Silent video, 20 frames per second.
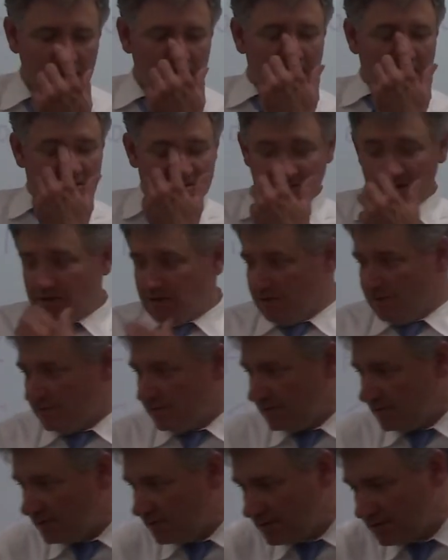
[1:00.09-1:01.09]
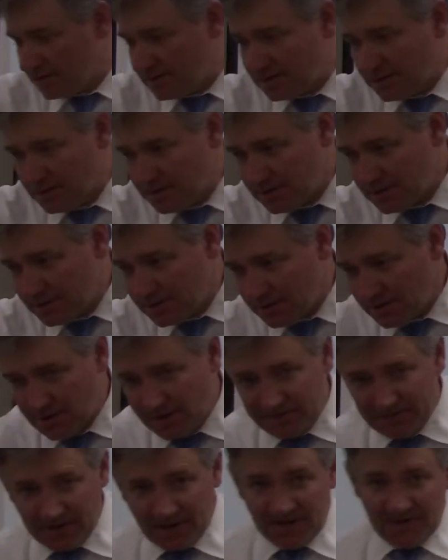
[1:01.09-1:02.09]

So here I've got